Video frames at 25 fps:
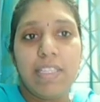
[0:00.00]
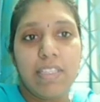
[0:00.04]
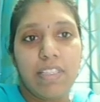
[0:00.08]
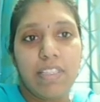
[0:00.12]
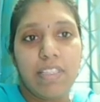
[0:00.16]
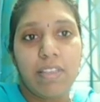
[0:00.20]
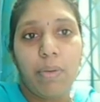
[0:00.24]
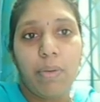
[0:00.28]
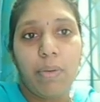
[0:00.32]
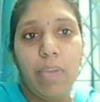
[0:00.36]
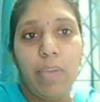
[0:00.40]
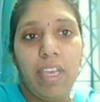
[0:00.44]

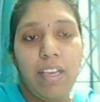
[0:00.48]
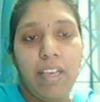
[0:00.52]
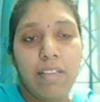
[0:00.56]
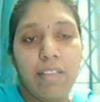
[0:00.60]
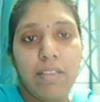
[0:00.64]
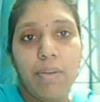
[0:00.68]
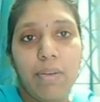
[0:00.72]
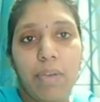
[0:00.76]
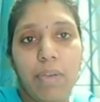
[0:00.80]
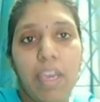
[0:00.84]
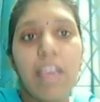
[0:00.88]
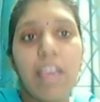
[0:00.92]
square.
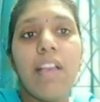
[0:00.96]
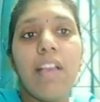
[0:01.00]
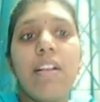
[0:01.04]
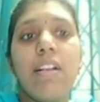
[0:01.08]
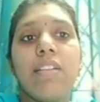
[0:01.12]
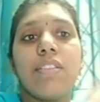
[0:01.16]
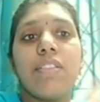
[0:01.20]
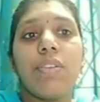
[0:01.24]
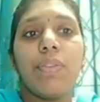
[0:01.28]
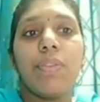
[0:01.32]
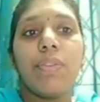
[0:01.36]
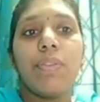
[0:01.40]
Okay,
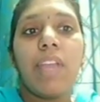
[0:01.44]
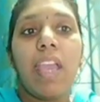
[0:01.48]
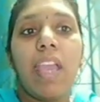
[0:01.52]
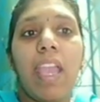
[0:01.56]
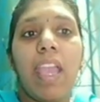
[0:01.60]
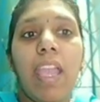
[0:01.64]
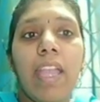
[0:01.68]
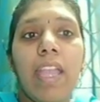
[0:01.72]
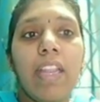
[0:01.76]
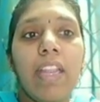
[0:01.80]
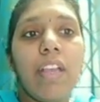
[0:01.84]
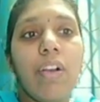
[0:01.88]
so the
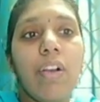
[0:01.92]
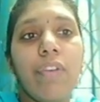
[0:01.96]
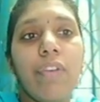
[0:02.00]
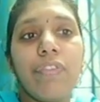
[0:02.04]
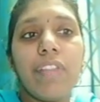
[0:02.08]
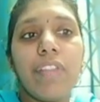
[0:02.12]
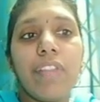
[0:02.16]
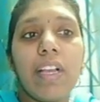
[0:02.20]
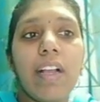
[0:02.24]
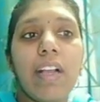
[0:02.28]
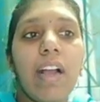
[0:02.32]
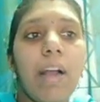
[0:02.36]
area of the
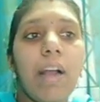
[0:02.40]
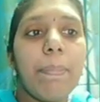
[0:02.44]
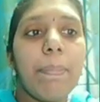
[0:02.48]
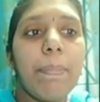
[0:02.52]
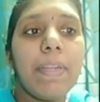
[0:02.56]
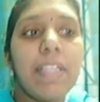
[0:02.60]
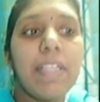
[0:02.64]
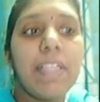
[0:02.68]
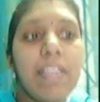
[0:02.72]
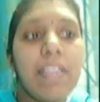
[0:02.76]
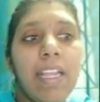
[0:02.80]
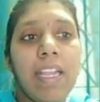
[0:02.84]

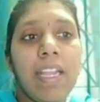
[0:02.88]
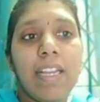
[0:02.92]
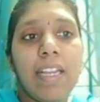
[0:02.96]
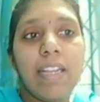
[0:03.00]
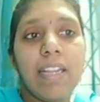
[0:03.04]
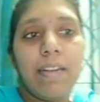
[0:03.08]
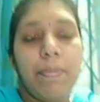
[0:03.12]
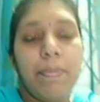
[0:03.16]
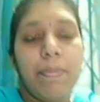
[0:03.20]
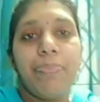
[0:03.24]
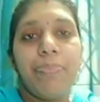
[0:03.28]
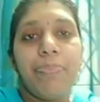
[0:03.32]
carpet needed,
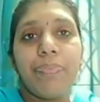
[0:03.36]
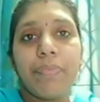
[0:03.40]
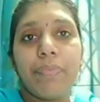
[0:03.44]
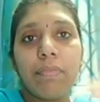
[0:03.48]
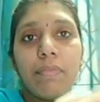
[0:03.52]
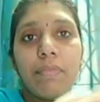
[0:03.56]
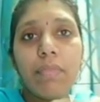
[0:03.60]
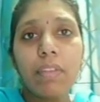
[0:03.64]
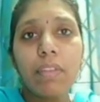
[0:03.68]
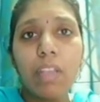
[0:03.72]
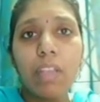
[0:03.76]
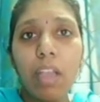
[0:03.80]

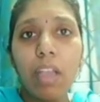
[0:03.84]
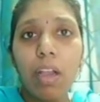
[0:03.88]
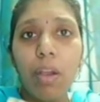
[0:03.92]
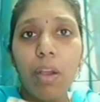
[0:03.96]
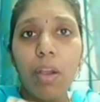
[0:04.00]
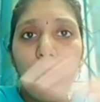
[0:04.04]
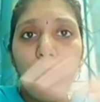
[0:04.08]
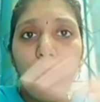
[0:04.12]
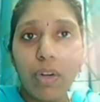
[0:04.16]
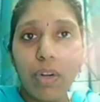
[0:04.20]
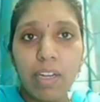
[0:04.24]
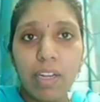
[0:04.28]

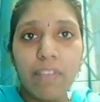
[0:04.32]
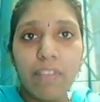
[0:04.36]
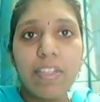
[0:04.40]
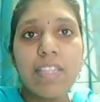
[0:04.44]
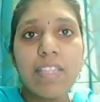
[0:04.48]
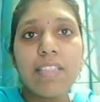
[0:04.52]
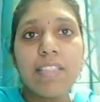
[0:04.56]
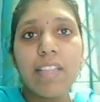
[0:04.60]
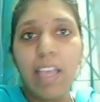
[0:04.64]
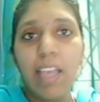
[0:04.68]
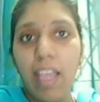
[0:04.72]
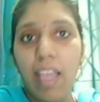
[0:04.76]
whatever is
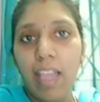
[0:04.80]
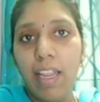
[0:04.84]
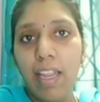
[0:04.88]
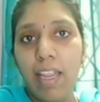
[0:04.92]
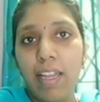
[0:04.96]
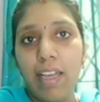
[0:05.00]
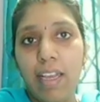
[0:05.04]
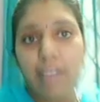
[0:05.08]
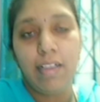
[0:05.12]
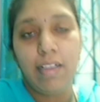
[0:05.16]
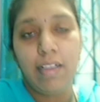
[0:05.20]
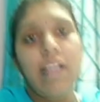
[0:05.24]
the
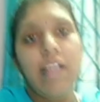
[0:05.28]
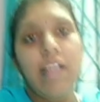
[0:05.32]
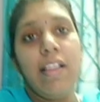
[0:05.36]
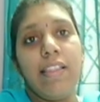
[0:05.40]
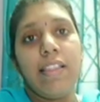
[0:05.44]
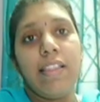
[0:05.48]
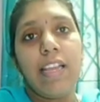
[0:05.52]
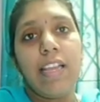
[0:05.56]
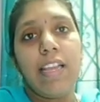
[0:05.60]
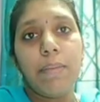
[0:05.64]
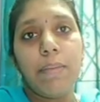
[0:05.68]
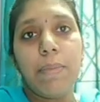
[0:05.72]
area,
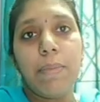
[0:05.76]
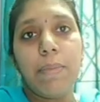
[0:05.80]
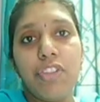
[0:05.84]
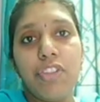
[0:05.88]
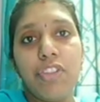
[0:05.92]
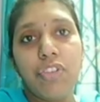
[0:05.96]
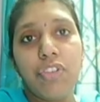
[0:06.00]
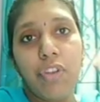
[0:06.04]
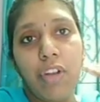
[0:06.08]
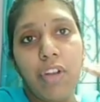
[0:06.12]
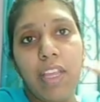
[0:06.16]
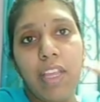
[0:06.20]
that much
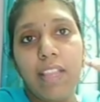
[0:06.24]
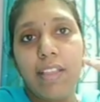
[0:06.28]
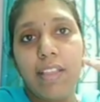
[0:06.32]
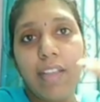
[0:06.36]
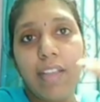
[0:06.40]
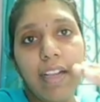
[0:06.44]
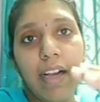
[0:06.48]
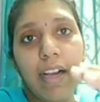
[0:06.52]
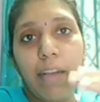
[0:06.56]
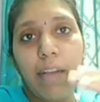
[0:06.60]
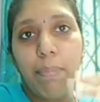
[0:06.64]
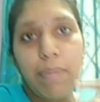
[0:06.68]
only the
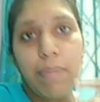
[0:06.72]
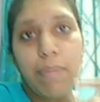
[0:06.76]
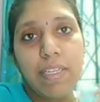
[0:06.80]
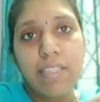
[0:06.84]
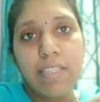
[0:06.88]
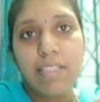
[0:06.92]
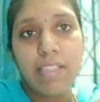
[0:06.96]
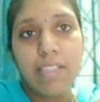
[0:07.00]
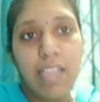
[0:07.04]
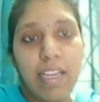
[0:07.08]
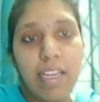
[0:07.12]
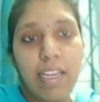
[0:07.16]
carpet is
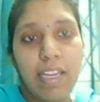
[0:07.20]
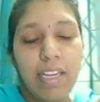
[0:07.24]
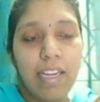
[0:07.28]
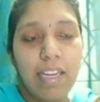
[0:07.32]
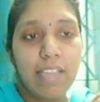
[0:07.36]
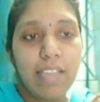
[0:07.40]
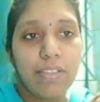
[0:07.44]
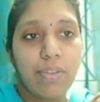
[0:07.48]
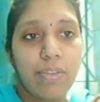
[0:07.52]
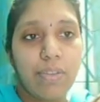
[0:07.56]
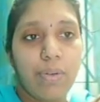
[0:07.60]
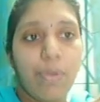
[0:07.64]
needed.
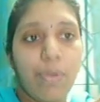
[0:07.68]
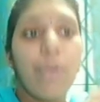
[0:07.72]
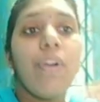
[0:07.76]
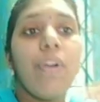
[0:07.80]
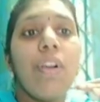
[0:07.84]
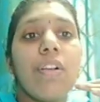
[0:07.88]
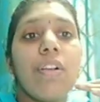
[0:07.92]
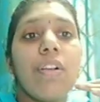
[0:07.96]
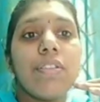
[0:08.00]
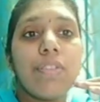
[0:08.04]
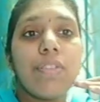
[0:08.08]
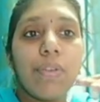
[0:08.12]
Yes or no?
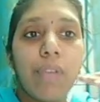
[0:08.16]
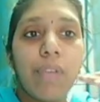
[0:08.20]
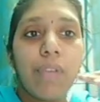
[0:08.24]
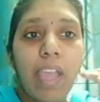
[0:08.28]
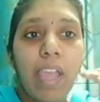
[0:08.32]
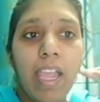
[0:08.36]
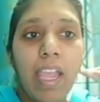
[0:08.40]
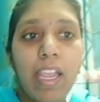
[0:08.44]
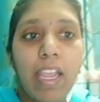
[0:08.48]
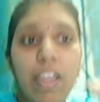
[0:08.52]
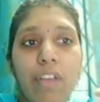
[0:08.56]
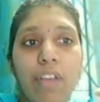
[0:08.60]
So
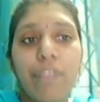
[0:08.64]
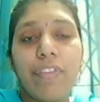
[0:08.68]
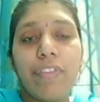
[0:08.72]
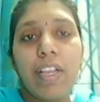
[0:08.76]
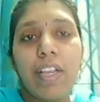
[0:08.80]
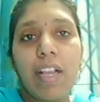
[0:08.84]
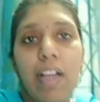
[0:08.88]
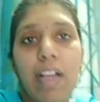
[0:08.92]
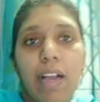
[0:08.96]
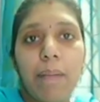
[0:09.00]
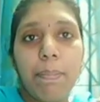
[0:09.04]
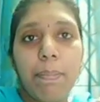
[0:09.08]
area of the
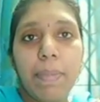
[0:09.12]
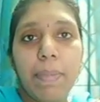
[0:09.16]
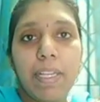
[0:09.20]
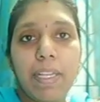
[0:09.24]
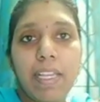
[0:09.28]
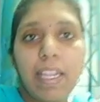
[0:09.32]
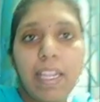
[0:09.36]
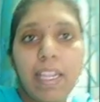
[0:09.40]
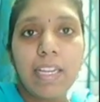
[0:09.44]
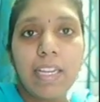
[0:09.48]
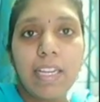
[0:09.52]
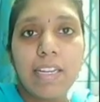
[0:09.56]
carpet
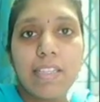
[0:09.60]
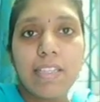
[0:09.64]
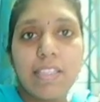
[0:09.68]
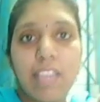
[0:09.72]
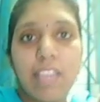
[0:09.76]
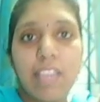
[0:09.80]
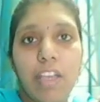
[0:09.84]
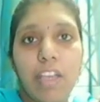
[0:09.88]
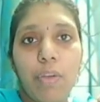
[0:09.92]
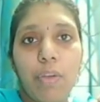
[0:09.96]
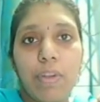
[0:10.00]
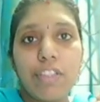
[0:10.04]
needed is
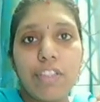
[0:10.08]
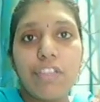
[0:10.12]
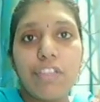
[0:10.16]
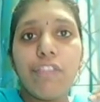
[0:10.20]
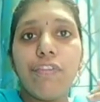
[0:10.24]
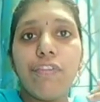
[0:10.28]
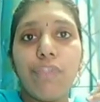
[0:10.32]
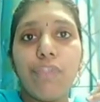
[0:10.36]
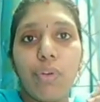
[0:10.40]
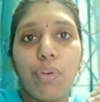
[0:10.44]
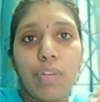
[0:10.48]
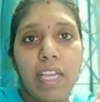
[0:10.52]
equal to
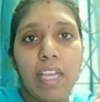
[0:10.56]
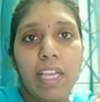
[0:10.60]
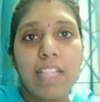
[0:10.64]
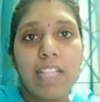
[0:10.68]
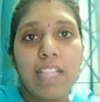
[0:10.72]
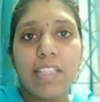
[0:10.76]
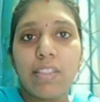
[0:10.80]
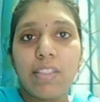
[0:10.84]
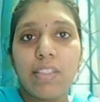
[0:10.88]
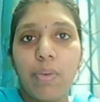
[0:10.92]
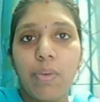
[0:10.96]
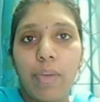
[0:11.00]
14
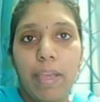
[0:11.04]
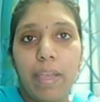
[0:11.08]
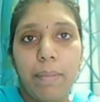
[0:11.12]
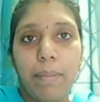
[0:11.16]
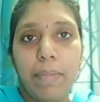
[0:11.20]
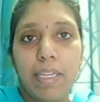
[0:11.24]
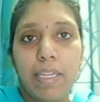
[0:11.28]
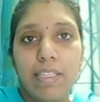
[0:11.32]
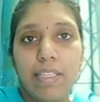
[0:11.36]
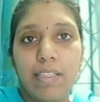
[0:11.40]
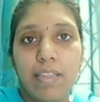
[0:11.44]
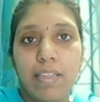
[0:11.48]
square
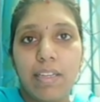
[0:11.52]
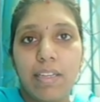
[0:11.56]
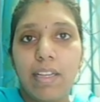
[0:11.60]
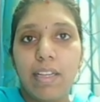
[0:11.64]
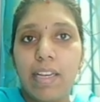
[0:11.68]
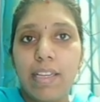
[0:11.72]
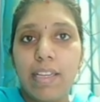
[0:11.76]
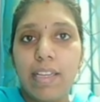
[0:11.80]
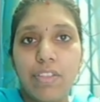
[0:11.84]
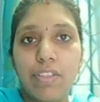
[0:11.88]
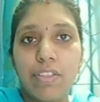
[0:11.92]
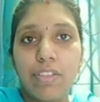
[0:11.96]
meter.
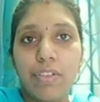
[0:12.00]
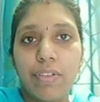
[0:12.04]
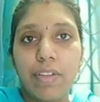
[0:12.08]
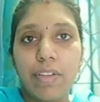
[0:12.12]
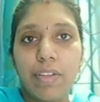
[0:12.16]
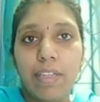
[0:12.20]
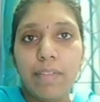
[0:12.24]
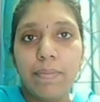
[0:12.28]
Clear, children?